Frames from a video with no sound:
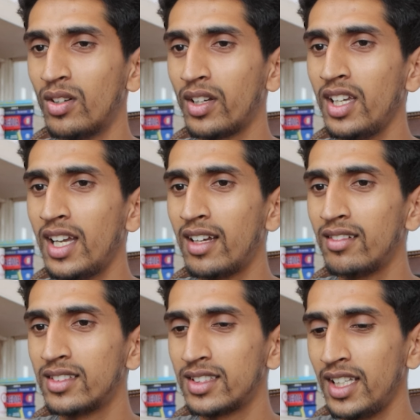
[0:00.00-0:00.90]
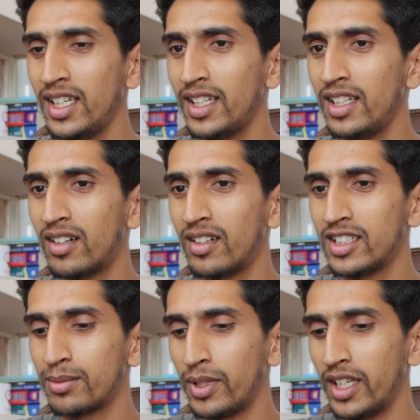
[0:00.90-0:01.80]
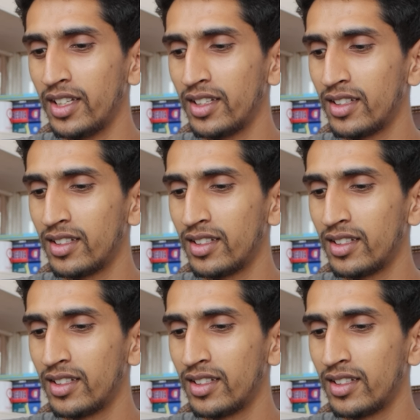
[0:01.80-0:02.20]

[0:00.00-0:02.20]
okay, I will say E dot display.